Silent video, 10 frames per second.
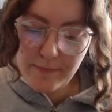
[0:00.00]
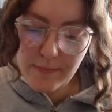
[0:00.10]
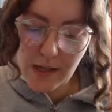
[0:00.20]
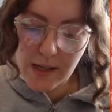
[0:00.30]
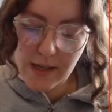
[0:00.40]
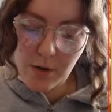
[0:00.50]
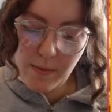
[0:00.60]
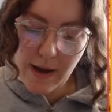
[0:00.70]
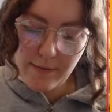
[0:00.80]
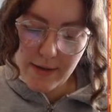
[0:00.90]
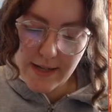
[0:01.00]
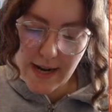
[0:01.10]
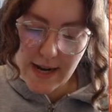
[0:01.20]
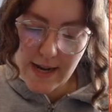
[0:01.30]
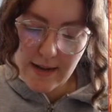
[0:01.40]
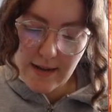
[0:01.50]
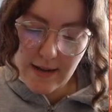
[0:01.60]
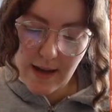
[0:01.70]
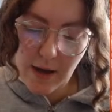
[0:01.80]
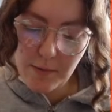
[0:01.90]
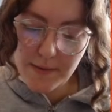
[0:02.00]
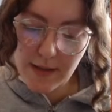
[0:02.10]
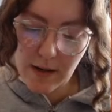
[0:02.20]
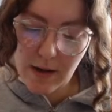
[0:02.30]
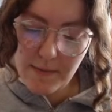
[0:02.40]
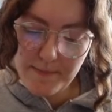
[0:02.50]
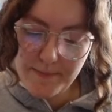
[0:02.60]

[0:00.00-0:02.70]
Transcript: like a little bit every day, it helps a lot.